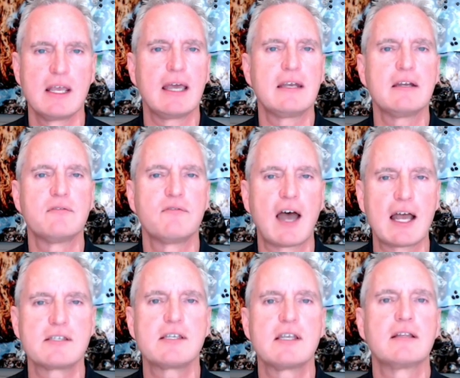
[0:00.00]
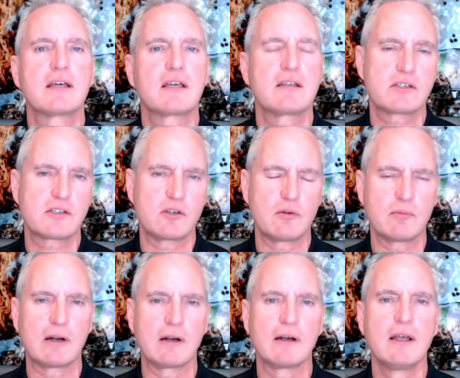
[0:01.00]
and advising the
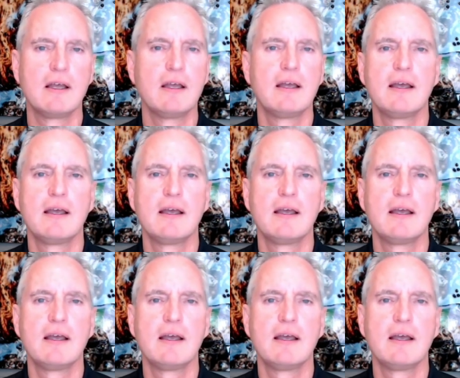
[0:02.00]
consumer